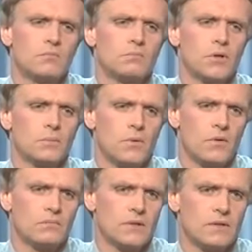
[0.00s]

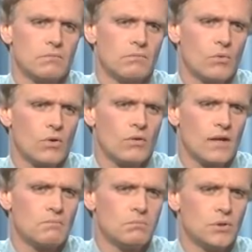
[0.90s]
purple, but more
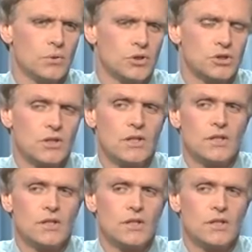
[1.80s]
like bluish,